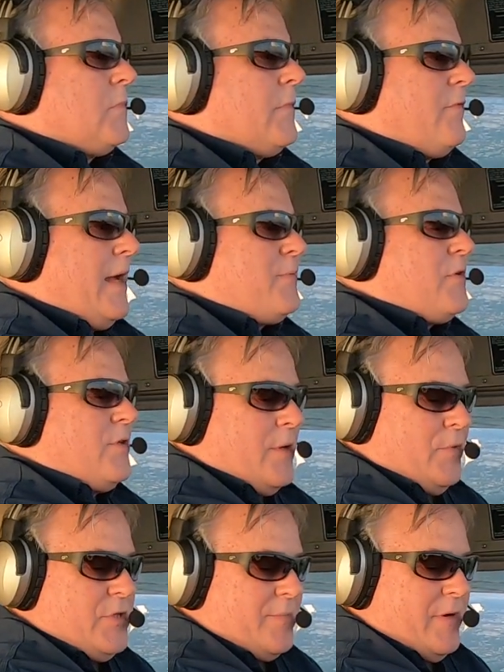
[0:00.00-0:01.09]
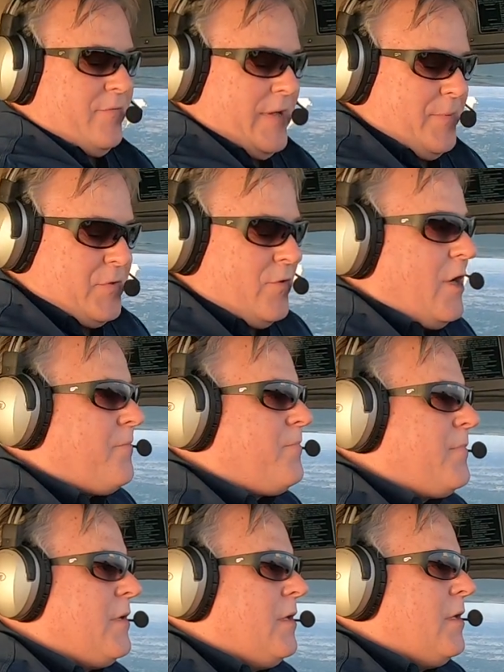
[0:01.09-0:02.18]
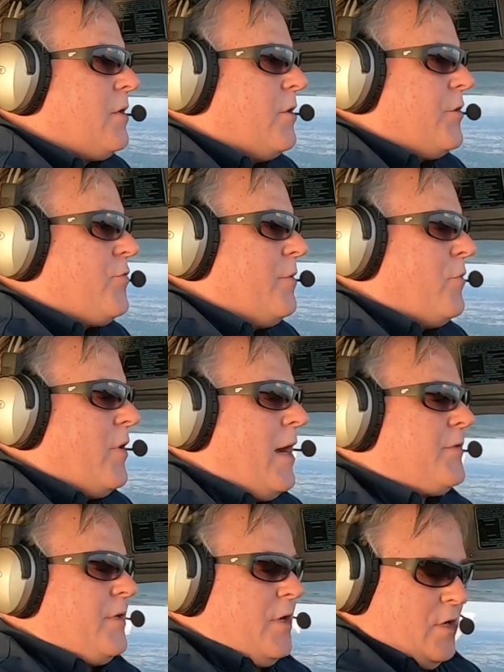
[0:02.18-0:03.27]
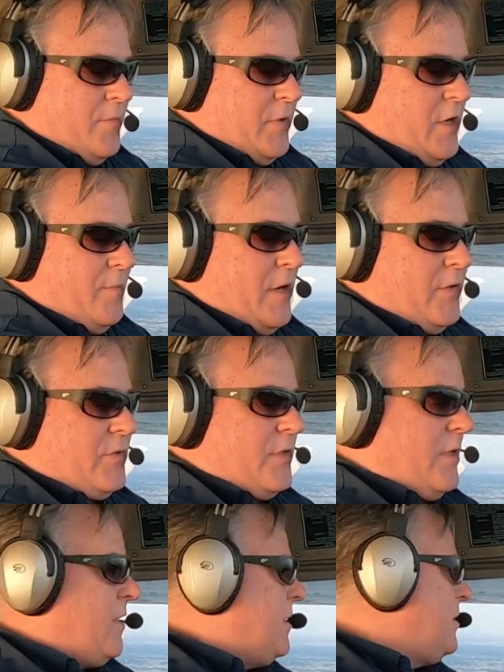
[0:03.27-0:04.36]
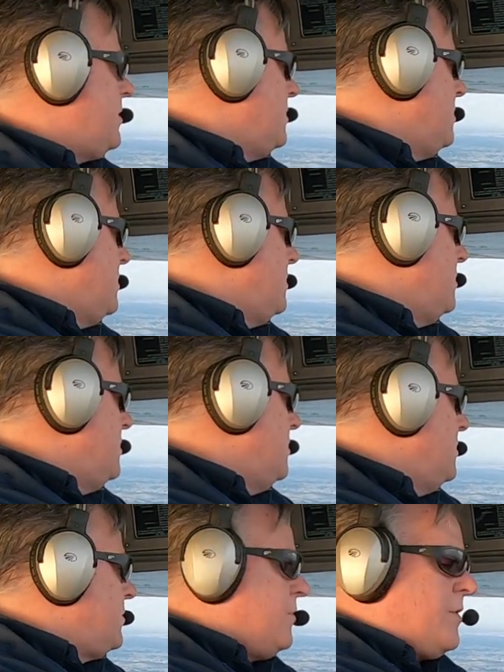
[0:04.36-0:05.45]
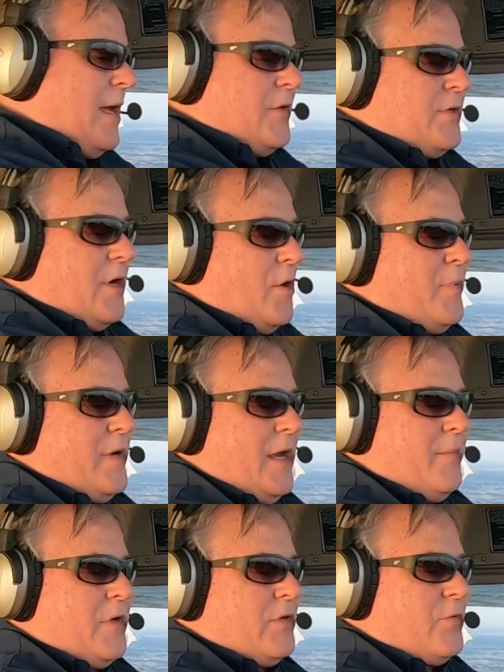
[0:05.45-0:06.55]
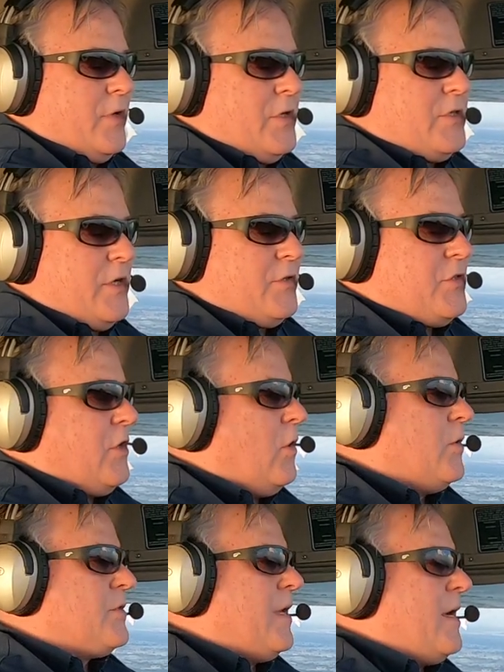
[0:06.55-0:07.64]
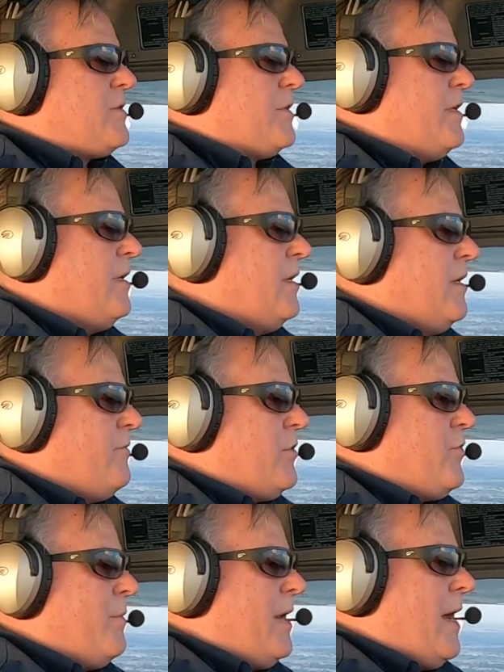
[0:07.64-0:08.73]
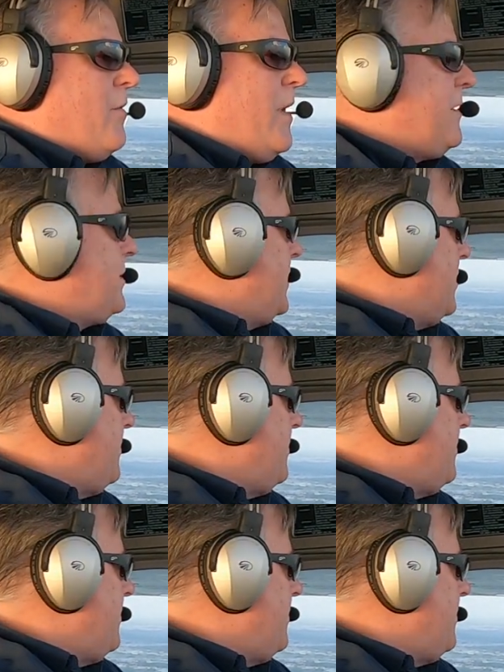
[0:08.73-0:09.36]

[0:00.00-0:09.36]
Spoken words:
Flaps are, double check my flaps are up. Gonna trim her out there. I'm gonna get her about 2,000 RPM because really she holds nicely. You trim it out right there.